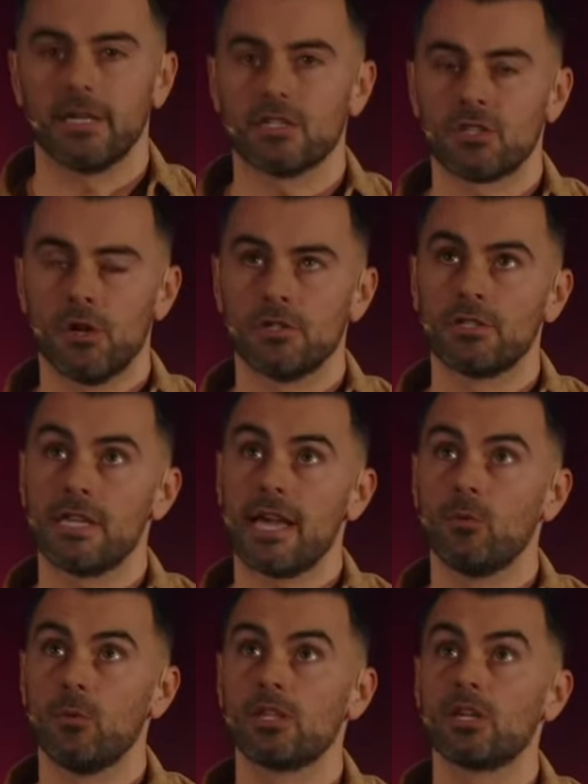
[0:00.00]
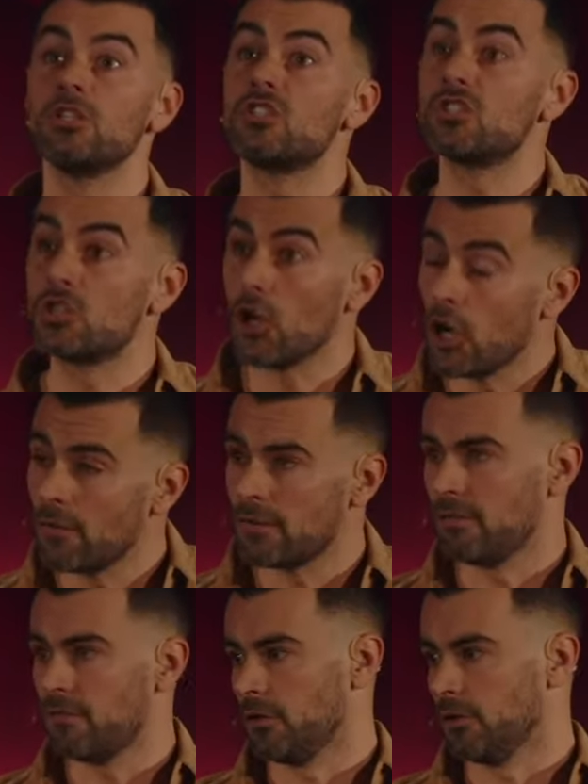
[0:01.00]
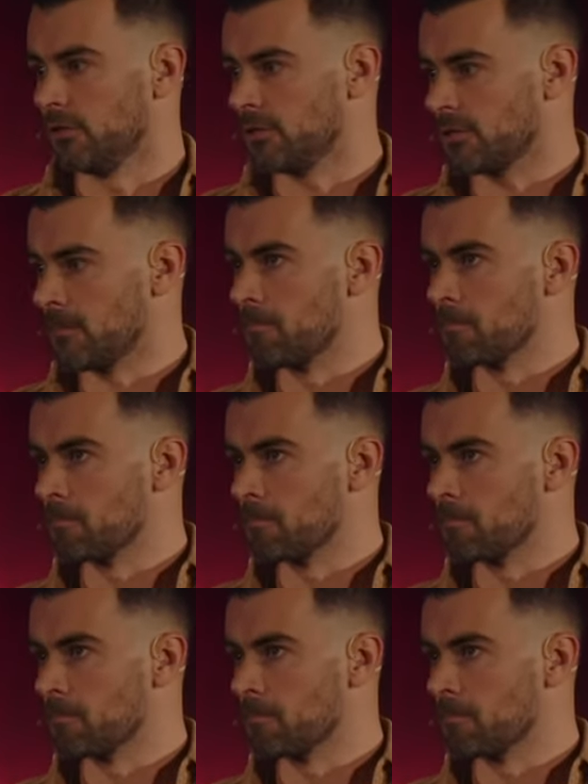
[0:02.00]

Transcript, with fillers: associated with conservative views